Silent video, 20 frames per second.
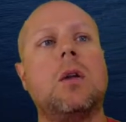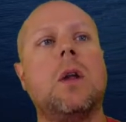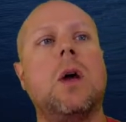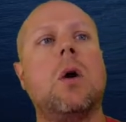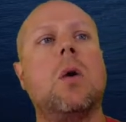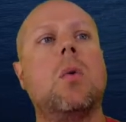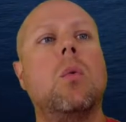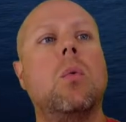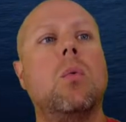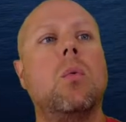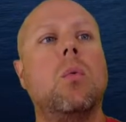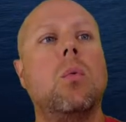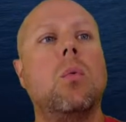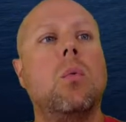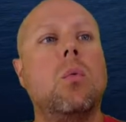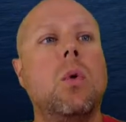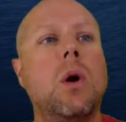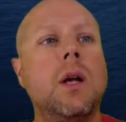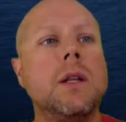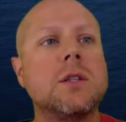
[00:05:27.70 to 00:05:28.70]
Now,
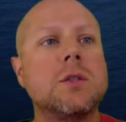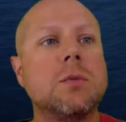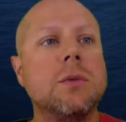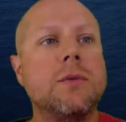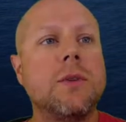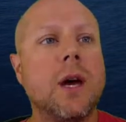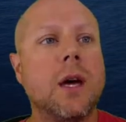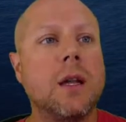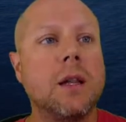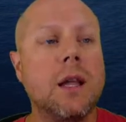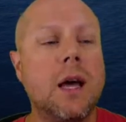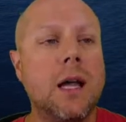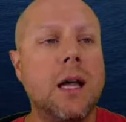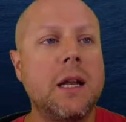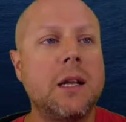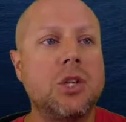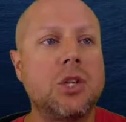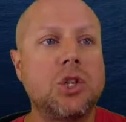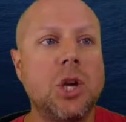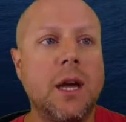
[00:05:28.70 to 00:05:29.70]
once we've got a
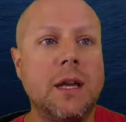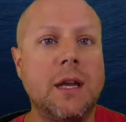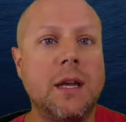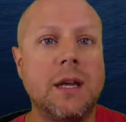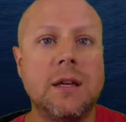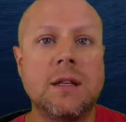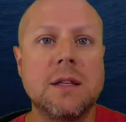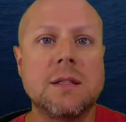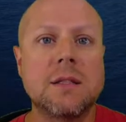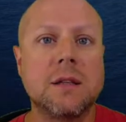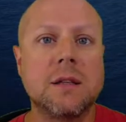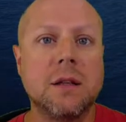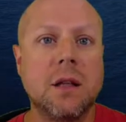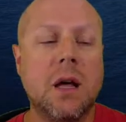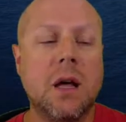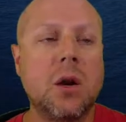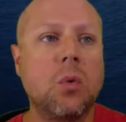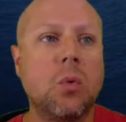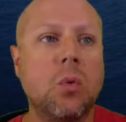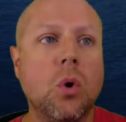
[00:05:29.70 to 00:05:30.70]
lot of check-ins and a
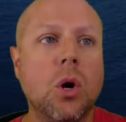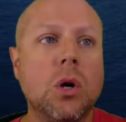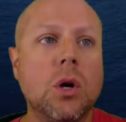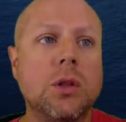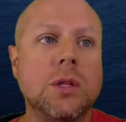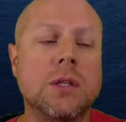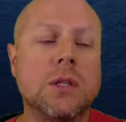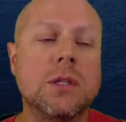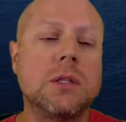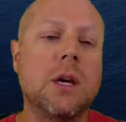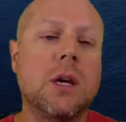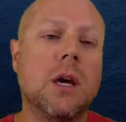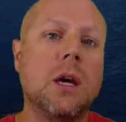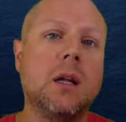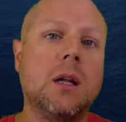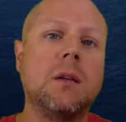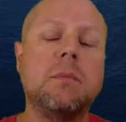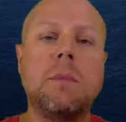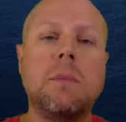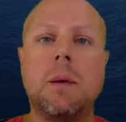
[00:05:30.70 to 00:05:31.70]
lot of work that's
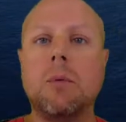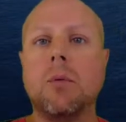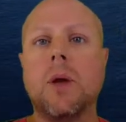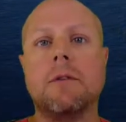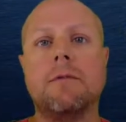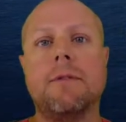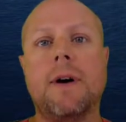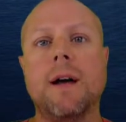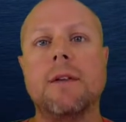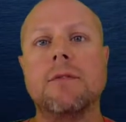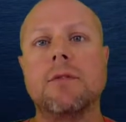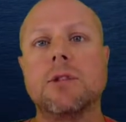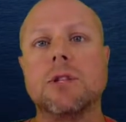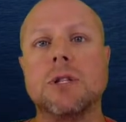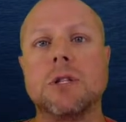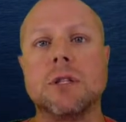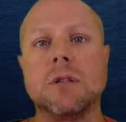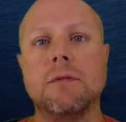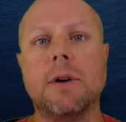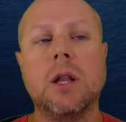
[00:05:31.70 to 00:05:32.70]
done, maybe we have 5 or
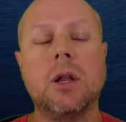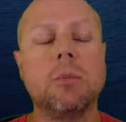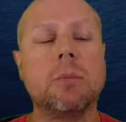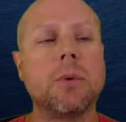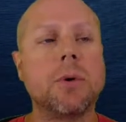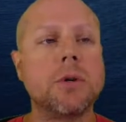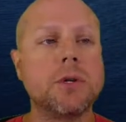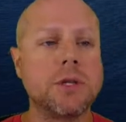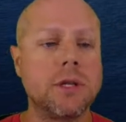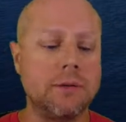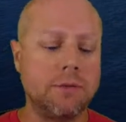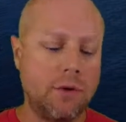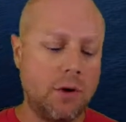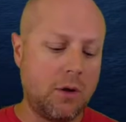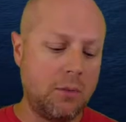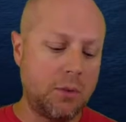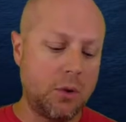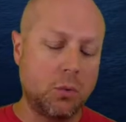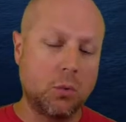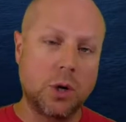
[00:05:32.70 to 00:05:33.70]
6 developers, they've
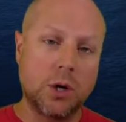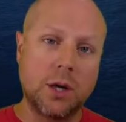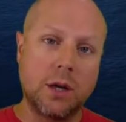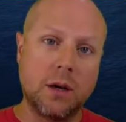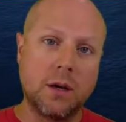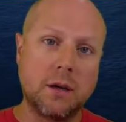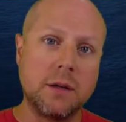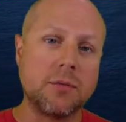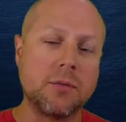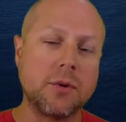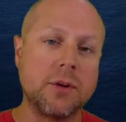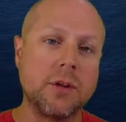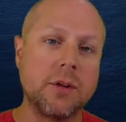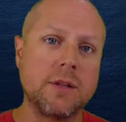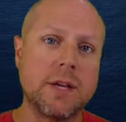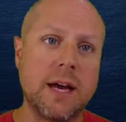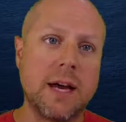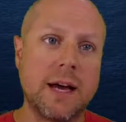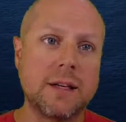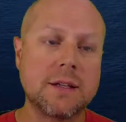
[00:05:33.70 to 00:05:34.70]
all been working on different
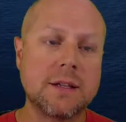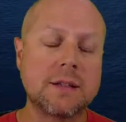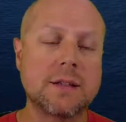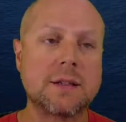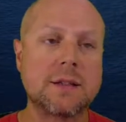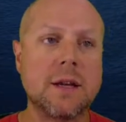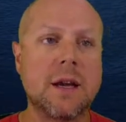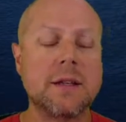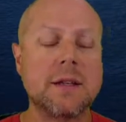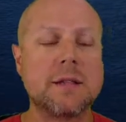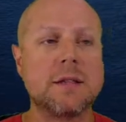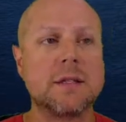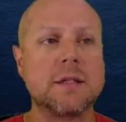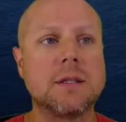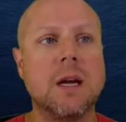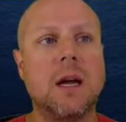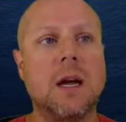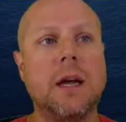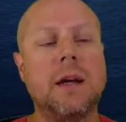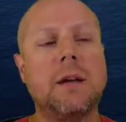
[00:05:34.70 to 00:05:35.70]
tasks as
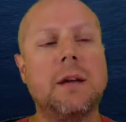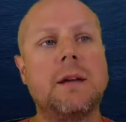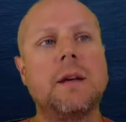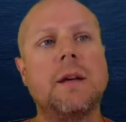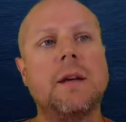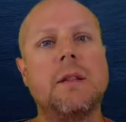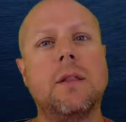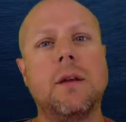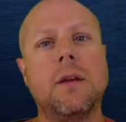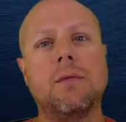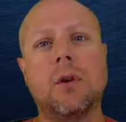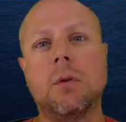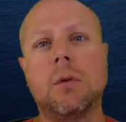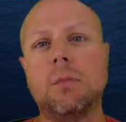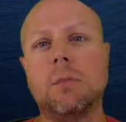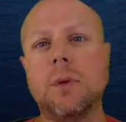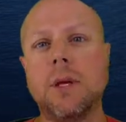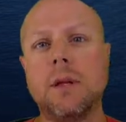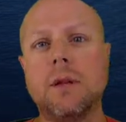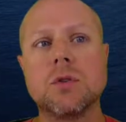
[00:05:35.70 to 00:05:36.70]
assigned, they've
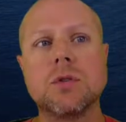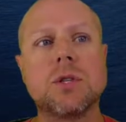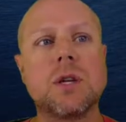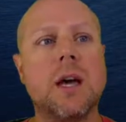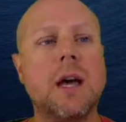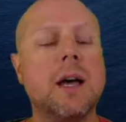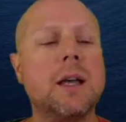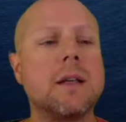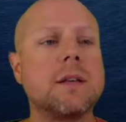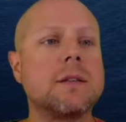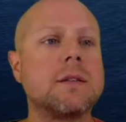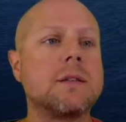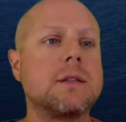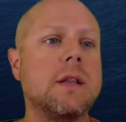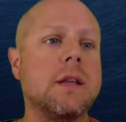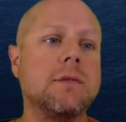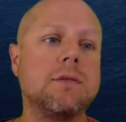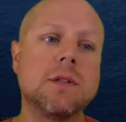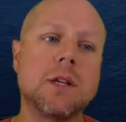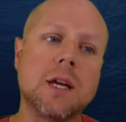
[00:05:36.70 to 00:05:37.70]
completed those tasks,
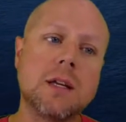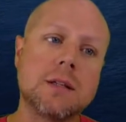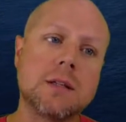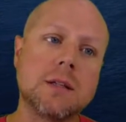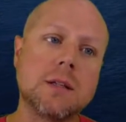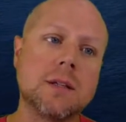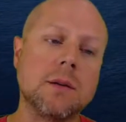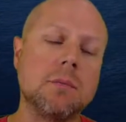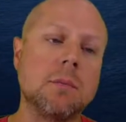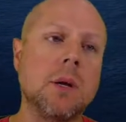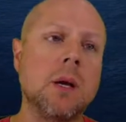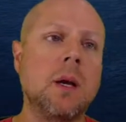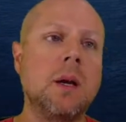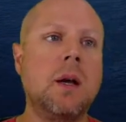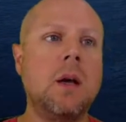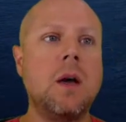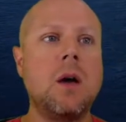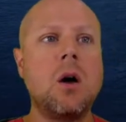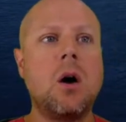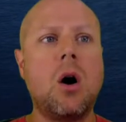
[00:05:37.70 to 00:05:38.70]
they've tested them,
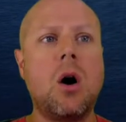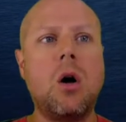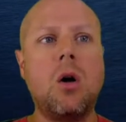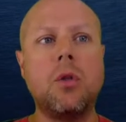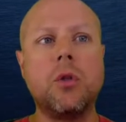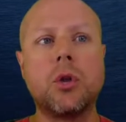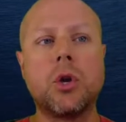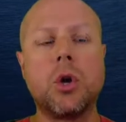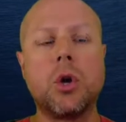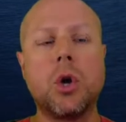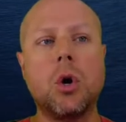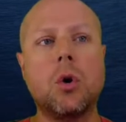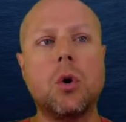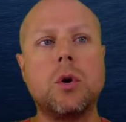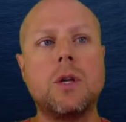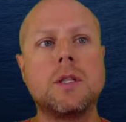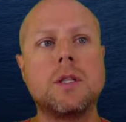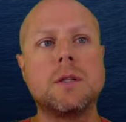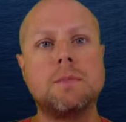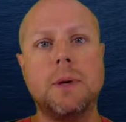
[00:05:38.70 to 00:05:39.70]
all the
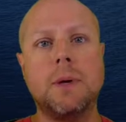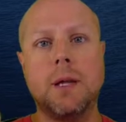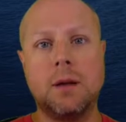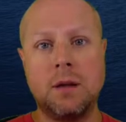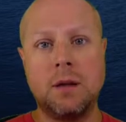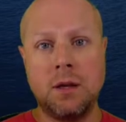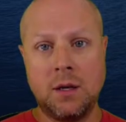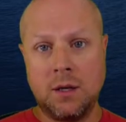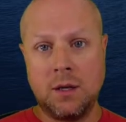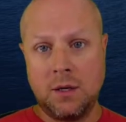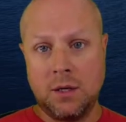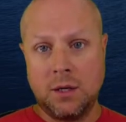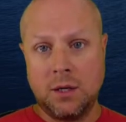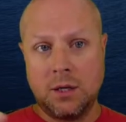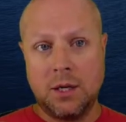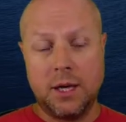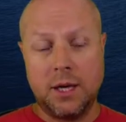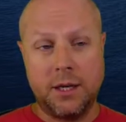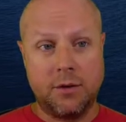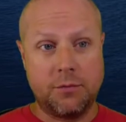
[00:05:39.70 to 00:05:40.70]
code has been
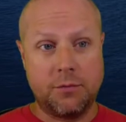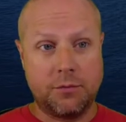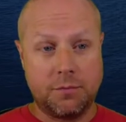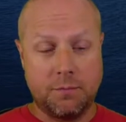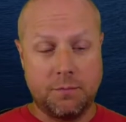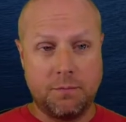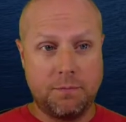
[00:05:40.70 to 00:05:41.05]
kind of